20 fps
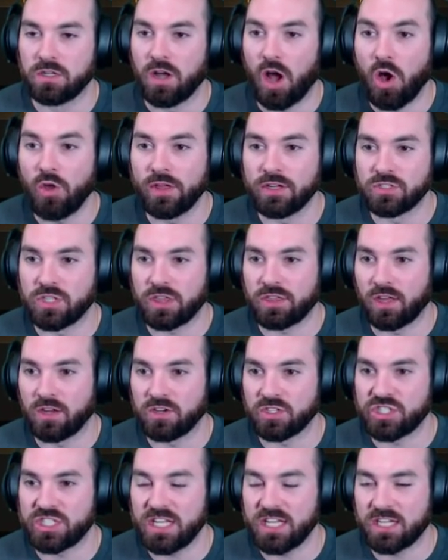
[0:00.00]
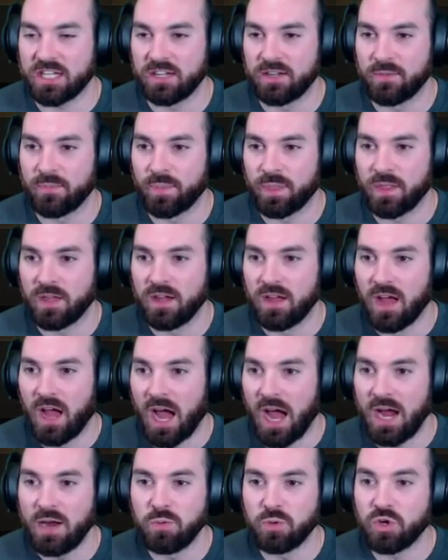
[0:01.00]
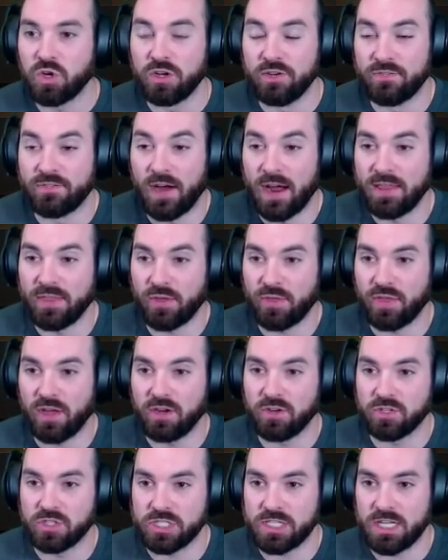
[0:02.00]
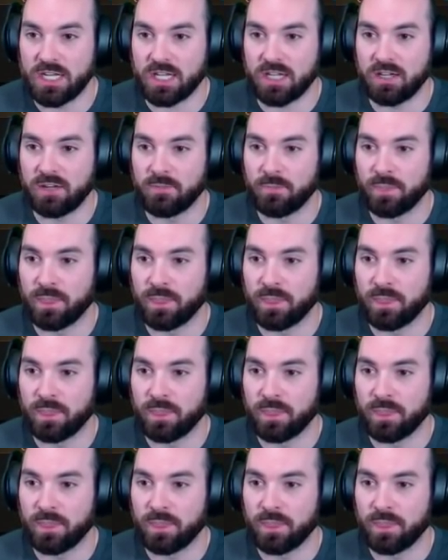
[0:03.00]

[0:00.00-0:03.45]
Oh, there's a thunder stick. How are you lost? I couldn't find the thunder stick.